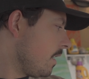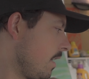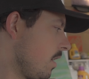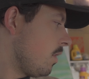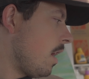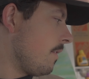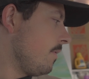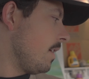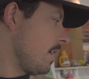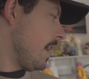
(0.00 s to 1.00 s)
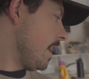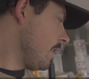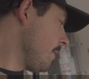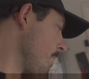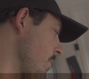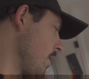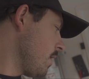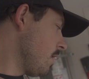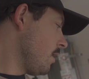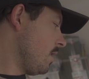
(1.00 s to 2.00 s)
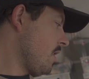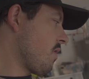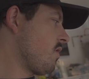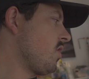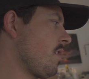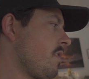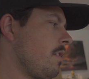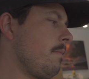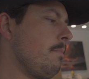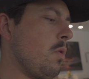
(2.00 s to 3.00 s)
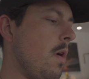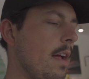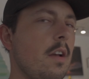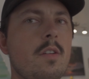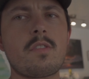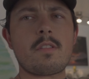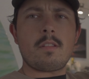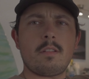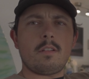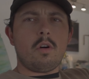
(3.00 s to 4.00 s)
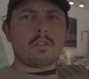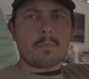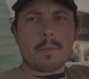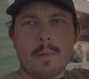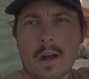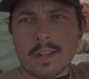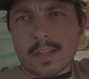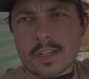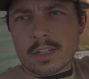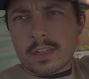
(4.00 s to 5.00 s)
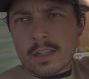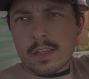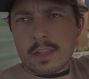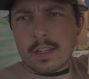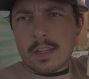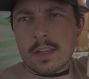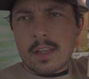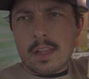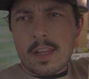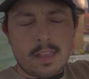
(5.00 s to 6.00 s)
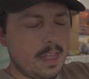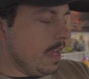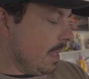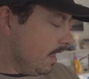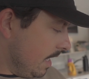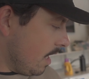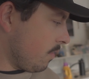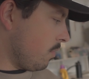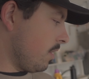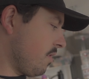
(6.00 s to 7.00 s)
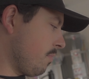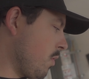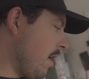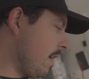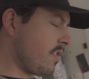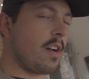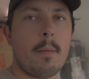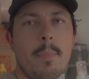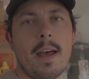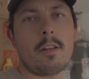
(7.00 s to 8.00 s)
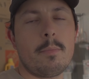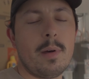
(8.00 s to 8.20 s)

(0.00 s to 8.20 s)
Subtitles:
you know, again, this is just Meguiar's Ultimate Polish, and then the other one is Meguiar's Compound.